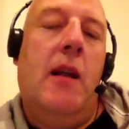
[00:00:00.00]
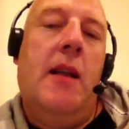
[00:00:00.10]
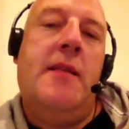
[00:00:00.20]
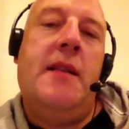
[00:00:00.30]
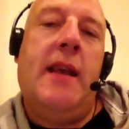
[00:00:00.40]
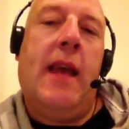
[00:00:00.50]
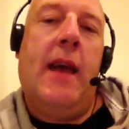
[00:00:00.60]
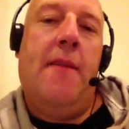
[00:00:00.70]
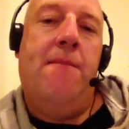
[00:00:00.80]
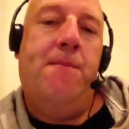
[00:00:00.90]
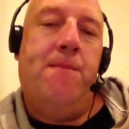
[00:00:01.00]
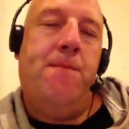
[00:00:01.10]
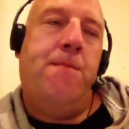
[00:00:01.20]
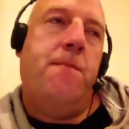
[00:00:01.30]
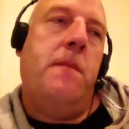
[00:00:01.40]
Listen again.
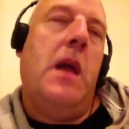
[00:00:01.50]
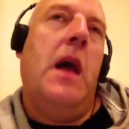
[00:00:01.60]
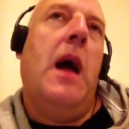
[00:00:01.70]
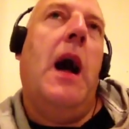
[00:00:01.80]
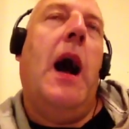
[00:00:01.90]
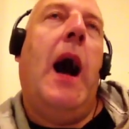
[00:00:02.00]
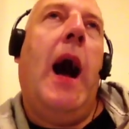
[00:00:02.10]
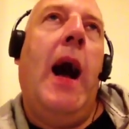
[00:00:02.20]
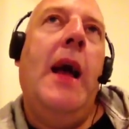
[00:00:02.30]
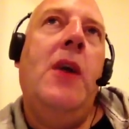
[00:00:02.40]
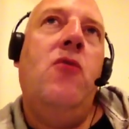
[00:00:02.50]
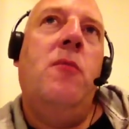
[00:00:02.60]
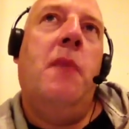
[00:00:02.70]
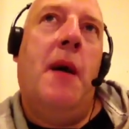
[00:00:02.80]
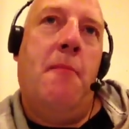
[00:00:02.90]
I
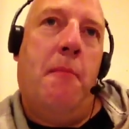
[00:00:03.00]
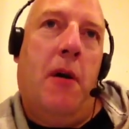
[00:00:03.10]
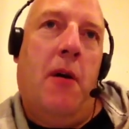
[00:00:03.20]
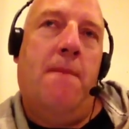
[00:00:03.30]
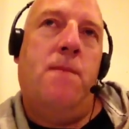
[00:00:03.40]
remember